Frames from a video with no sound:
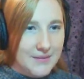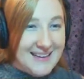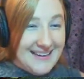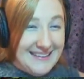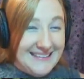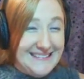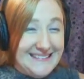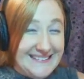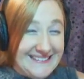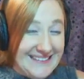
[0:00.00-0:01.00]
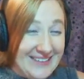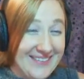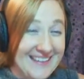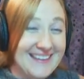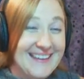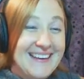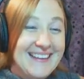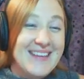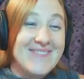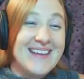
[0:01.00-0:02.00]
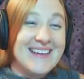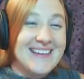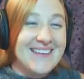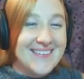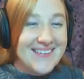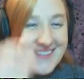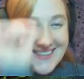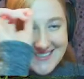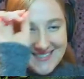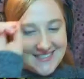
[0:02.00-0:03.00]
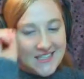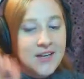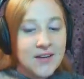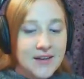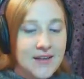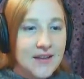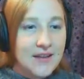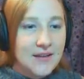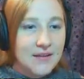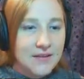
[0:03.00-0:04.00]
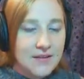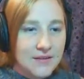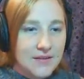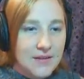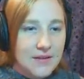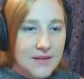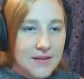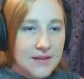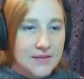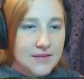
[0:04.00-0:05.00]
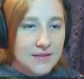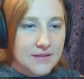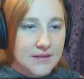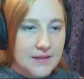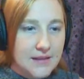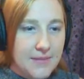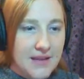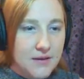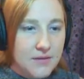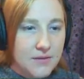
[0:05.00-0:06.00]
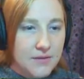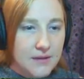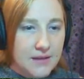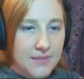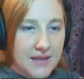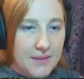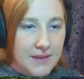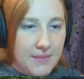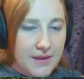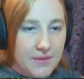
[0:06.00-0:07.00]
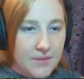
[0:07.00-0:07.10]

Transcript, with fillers: they make cute noises. Eh? Uh, uh, let me in. Gimme, gimme, gimme.